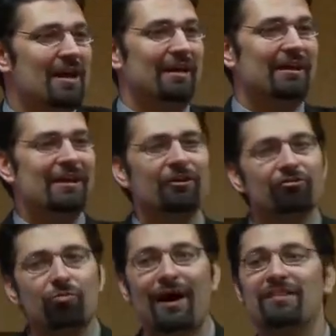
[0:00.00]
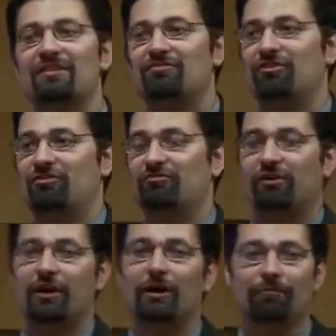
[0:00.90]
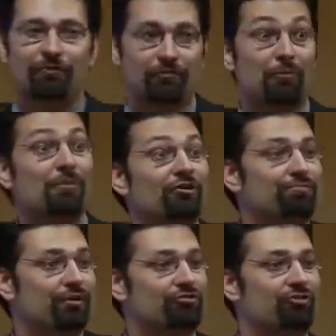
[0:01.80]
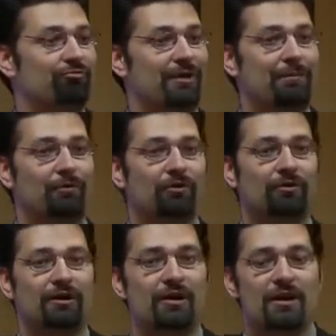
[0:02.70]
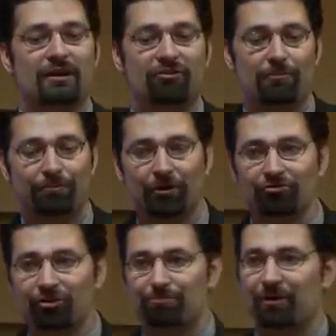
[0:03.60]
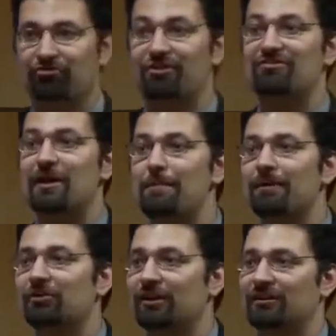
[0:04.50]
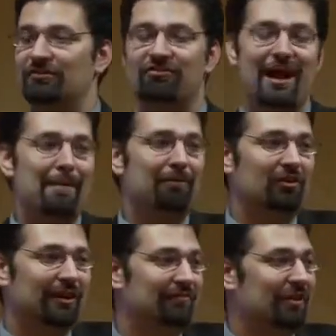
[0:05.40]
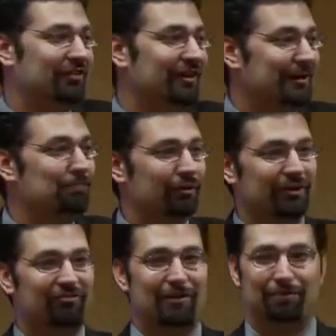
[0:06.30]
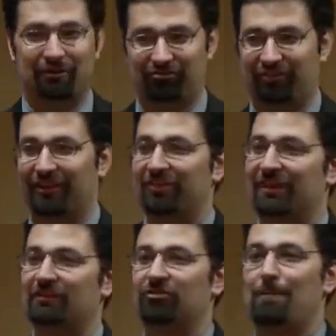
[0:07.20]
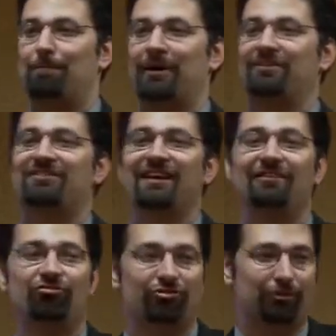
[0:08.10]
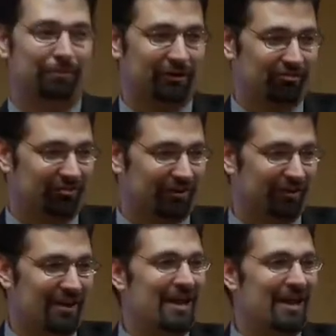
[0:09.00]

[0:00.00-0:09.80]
And here's why this isn't very helpful for most pro-choice people. Because a pro-choice person typically does not believe that the unborn is a person. They think it's a potential person.